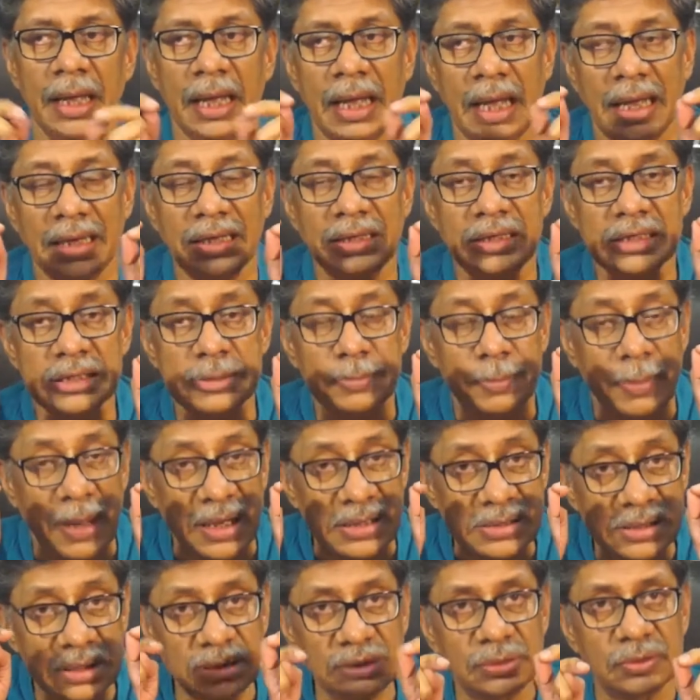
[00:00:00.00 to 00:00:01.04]
And it is
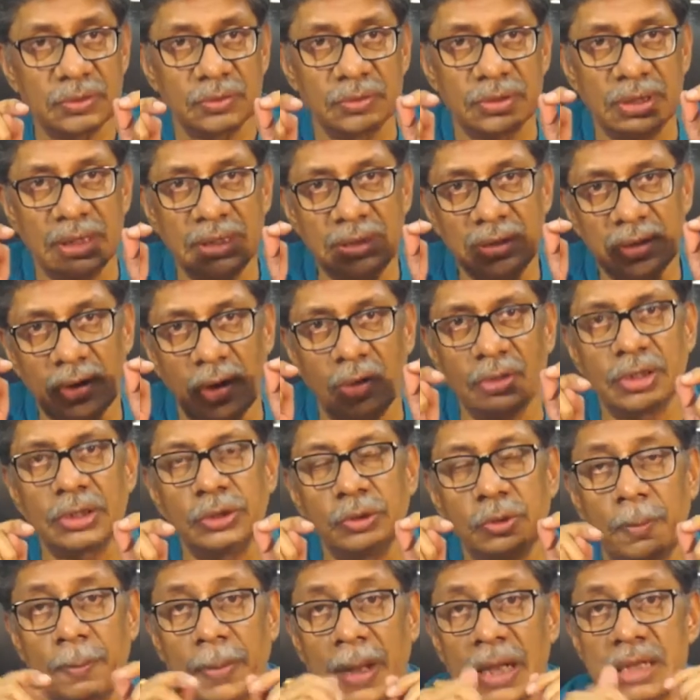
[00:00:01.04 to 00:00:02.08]
passing through the, in order
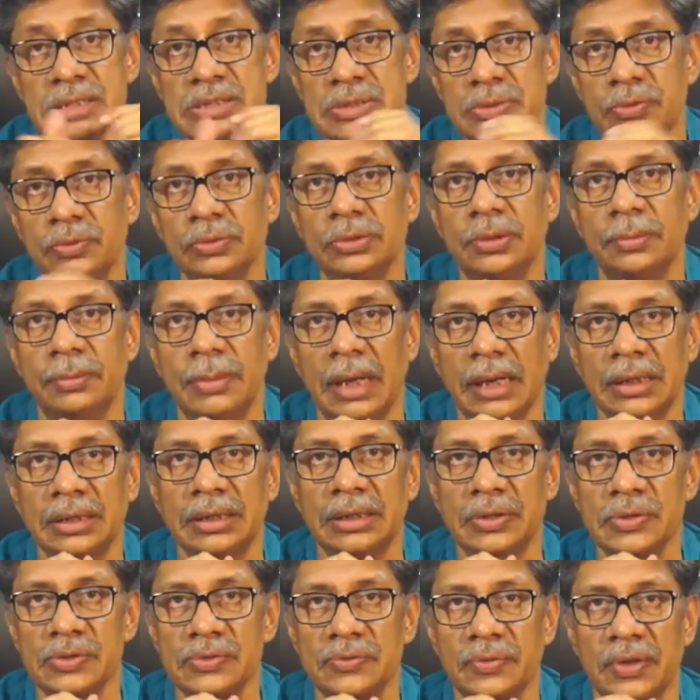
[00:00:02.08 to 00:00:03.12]
to pass through the
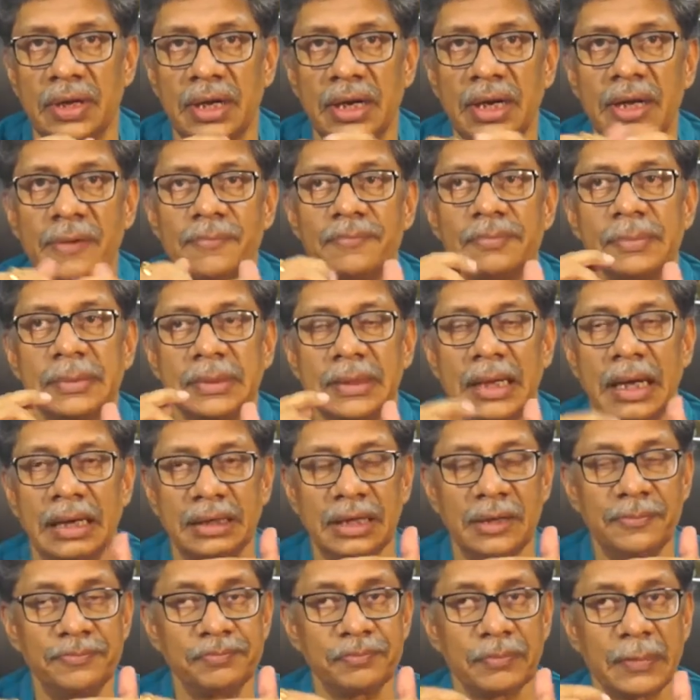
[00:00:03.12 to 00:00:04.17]
magnetosphere, that
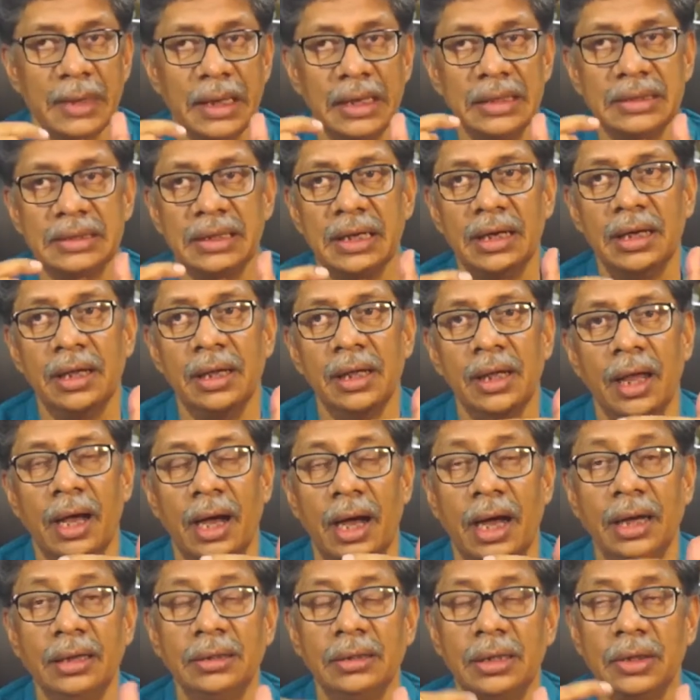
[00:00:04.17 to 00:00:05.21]
it
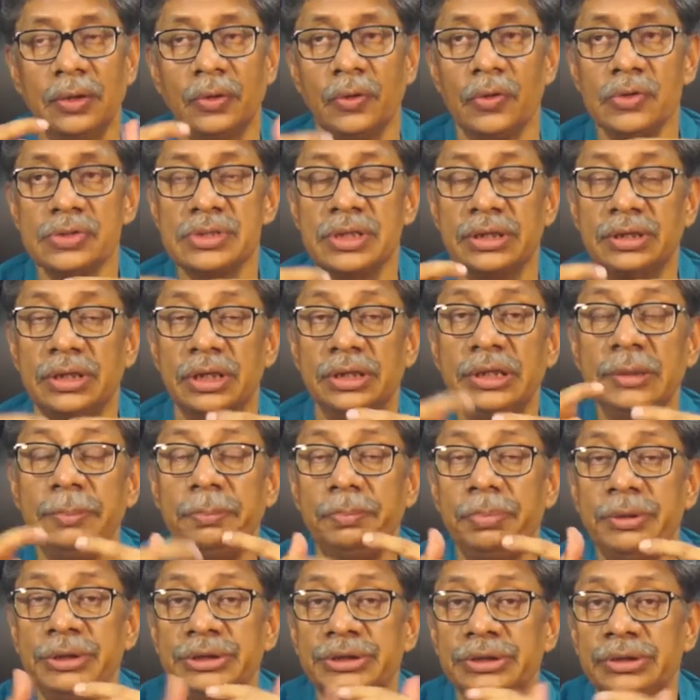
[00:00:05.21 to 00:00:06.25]
undergoes the
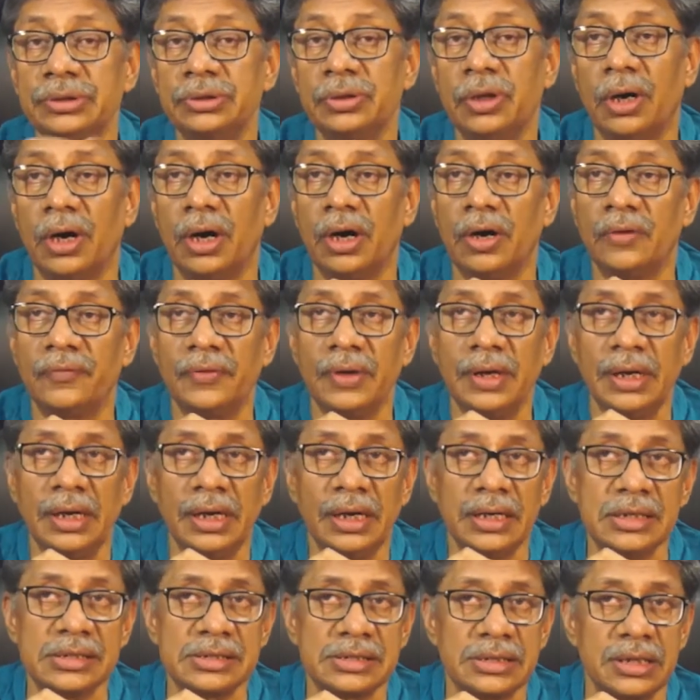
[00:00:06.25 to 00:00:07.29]
depletion of
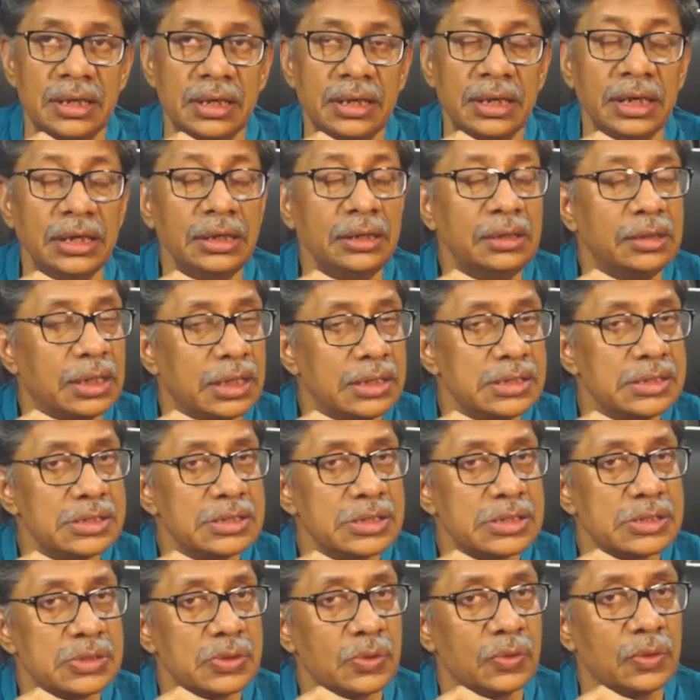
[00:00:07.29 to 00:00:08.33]
its intense
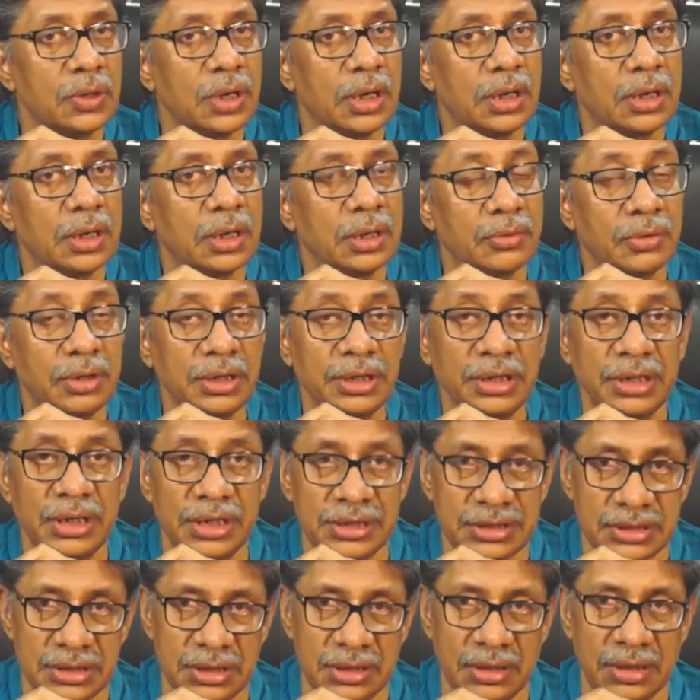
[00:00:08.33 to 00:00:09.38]
solar
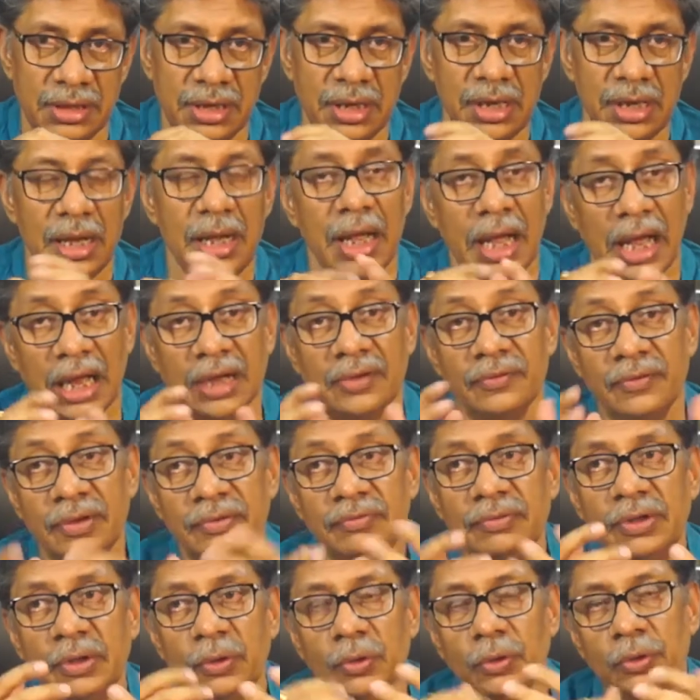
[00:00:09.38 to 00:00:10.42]
radiation. And when
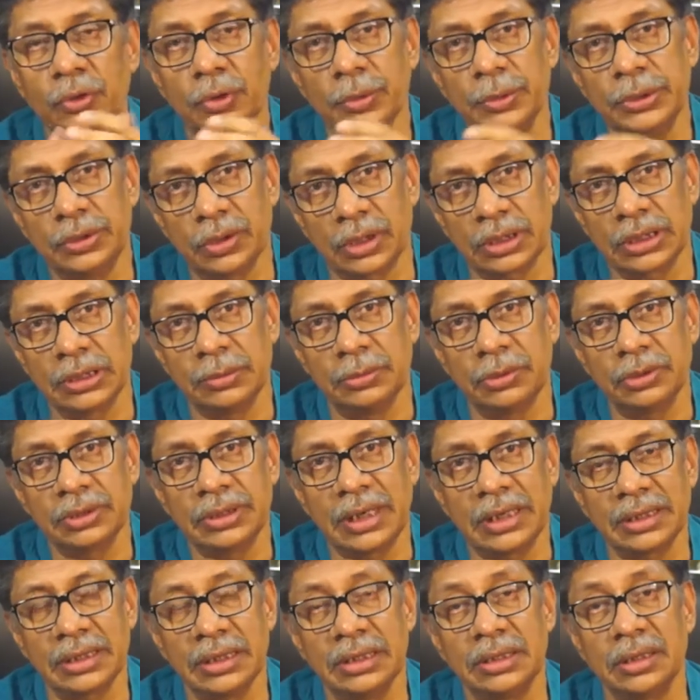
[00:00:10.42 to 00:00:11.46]
we go to be talking about
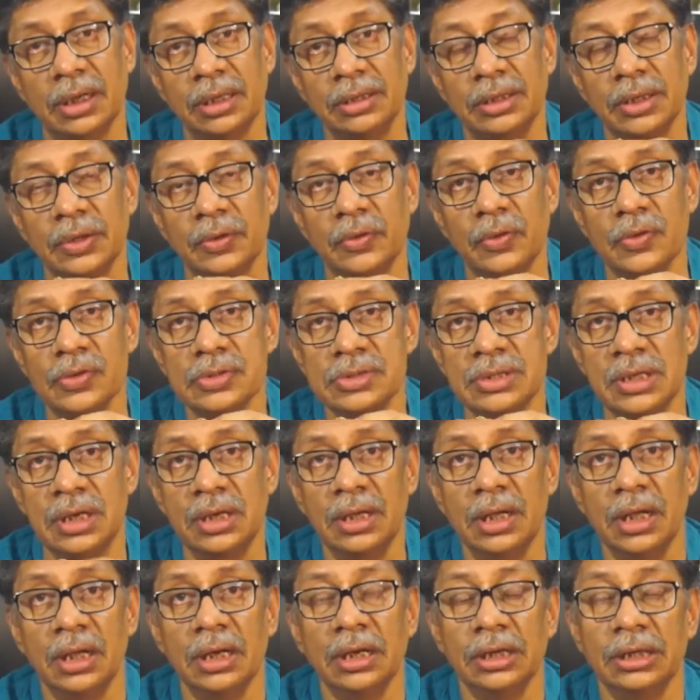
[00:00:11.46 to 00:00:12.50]
that, it undergoes a
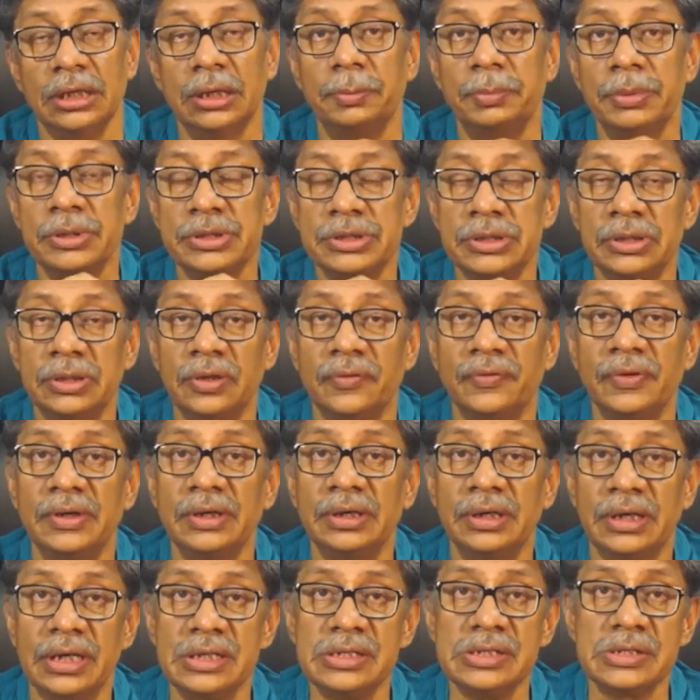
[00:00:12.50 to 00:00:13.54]
depletion of
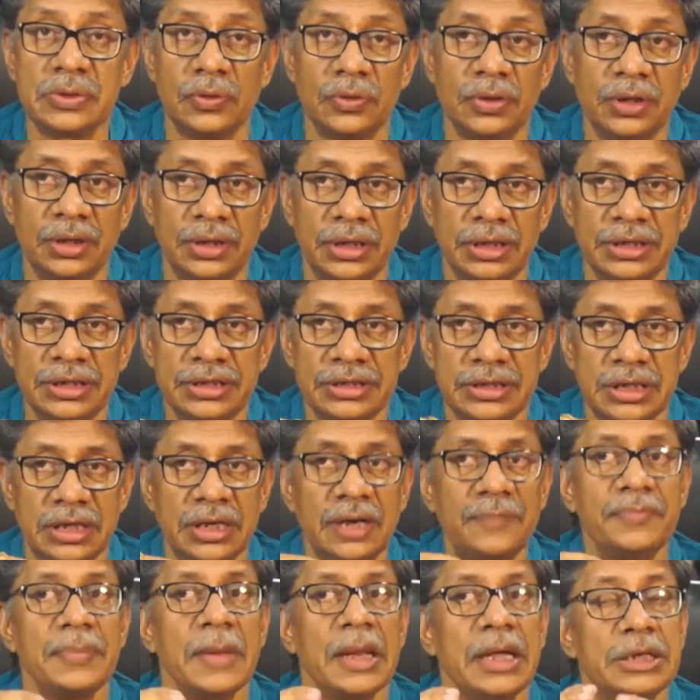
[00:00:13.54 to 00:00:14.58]
intense solar
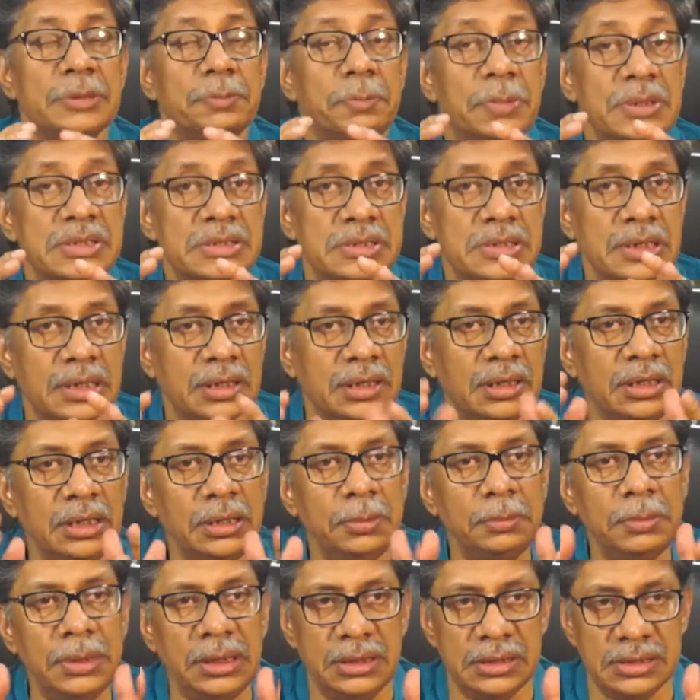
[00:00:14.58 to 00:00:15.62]
radiation, it basically
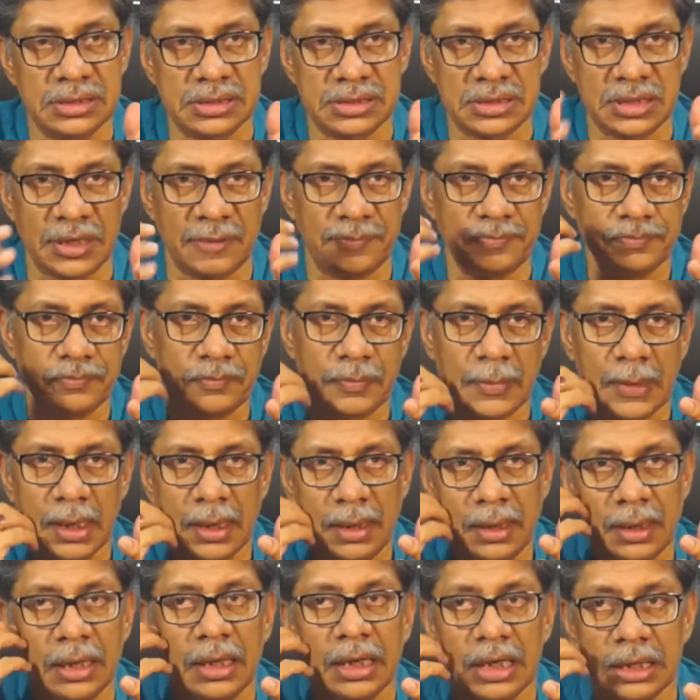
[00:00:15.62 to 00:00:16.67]
means that
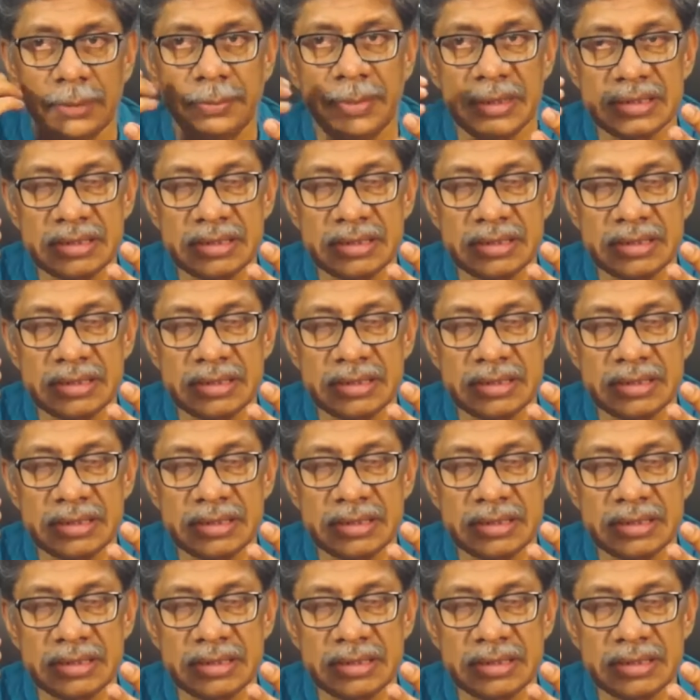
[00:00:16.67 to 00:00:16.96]
the